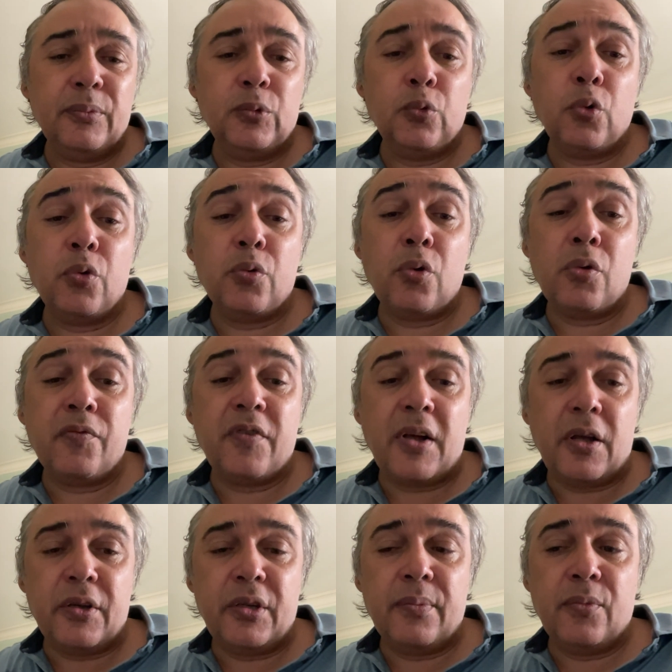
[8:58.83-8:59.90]
or
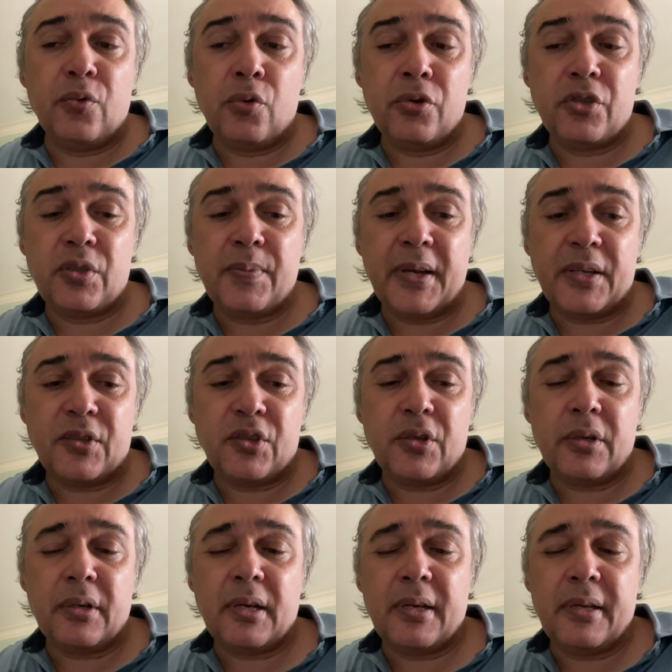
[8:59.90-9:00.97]
volume or space.
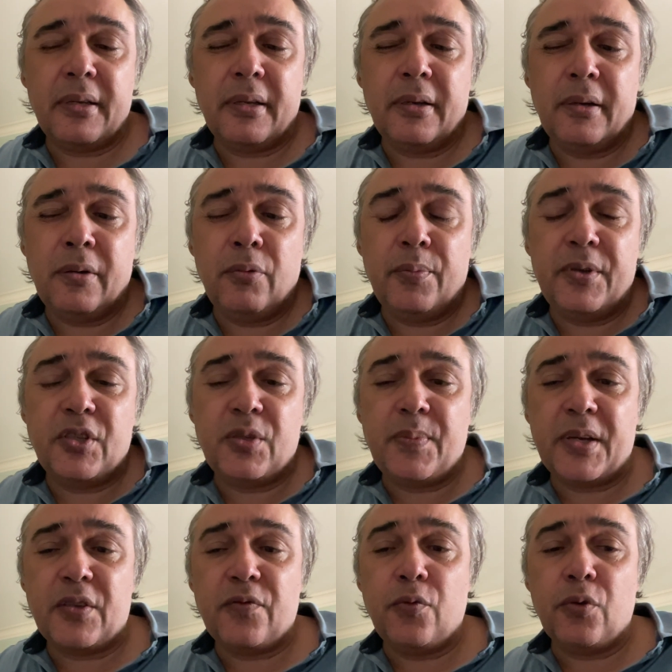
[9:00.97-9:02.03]
It would be
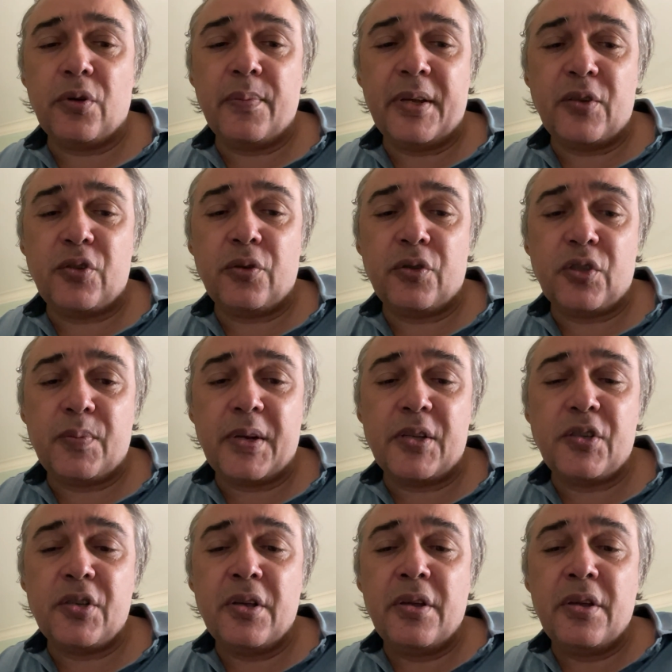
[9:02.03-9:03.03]
space. 4-dimensional space,